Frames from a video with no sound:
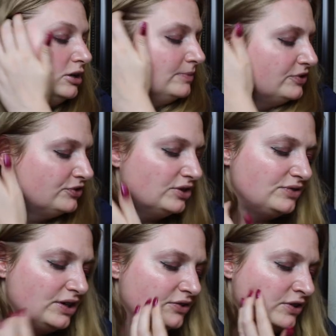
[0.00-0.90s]
But there's certain
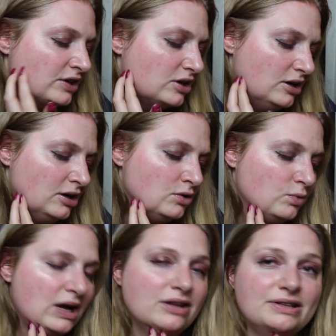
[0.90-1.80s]
things like, oh,
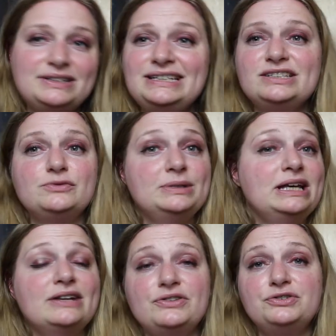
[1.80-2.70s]
well, it's easy for me to
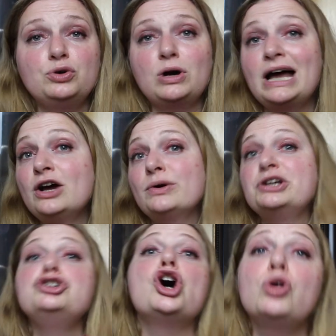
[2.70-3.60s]
get at the store. I
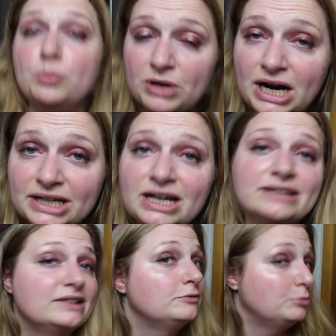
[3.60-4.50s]
already know the product
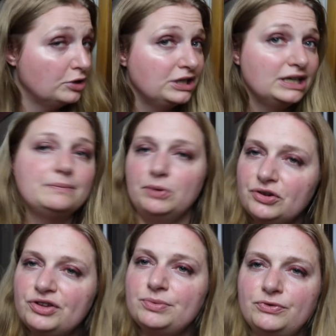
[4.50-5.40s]
because I've bought it in
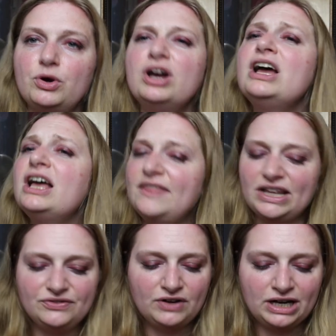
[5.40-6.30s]
person before.
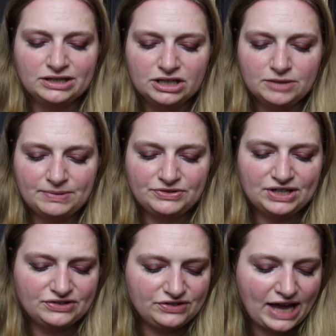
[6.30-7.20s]
That's fine. But
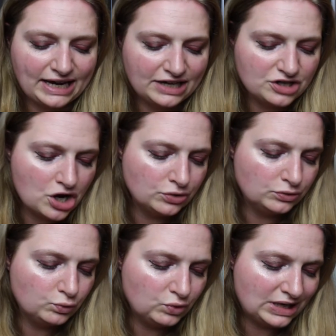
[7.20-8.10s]
this, had I
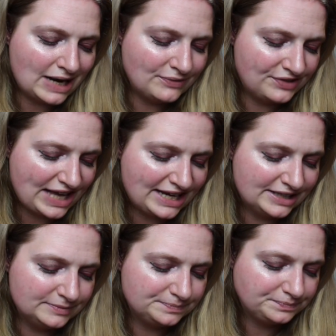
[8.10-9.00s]
known what I was
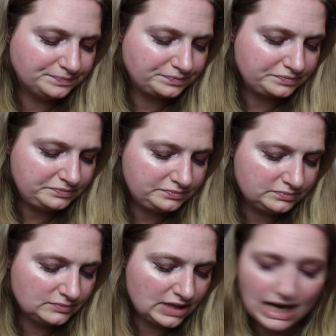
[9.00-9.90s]
getting,
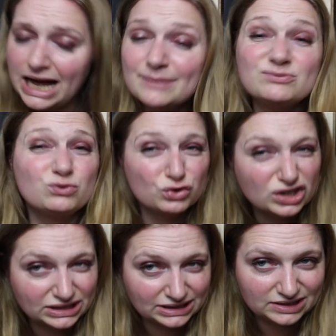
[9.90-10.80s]
I'm
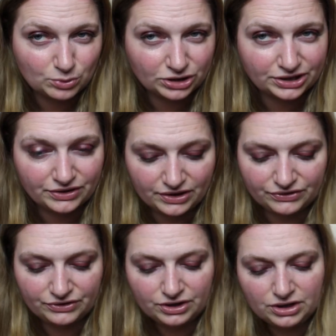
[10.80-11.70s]
really disappointed in
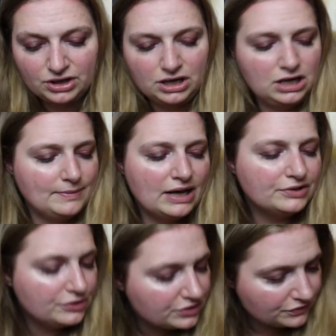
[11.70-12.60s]
this. Um, I'll
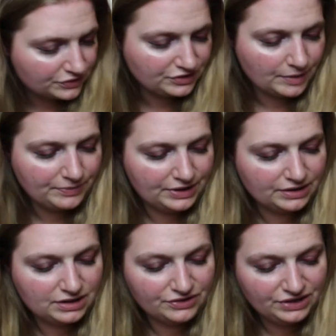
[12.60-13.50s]
use it for something
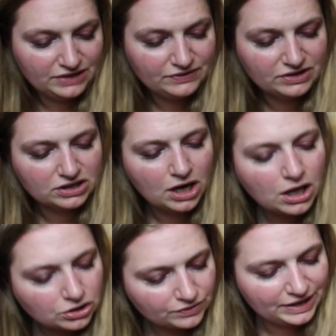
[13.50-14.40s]
because even the
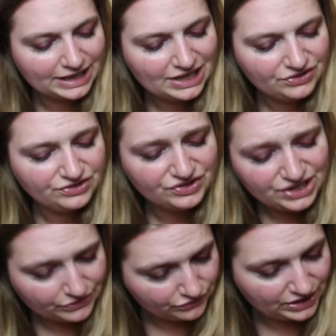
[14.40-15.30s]
coloring is
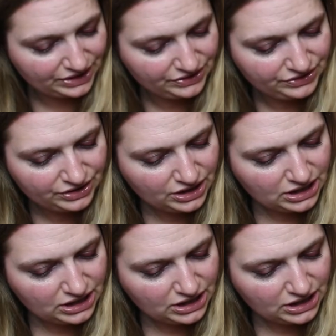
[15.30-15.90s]
different.